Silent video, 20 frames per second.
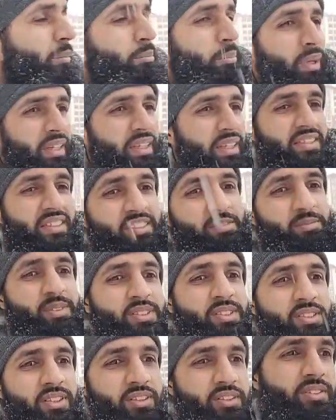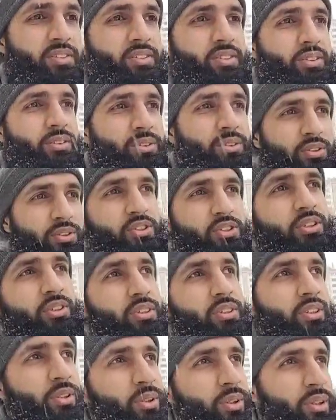But I guess it gives me a chance to also show
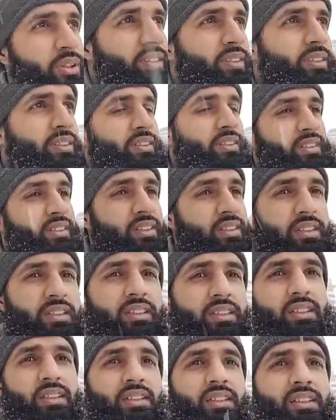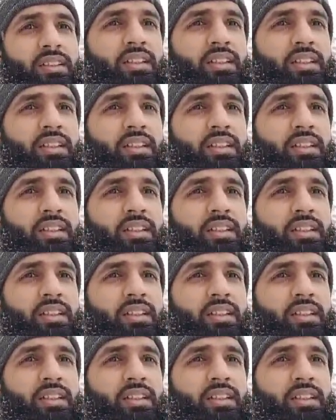you the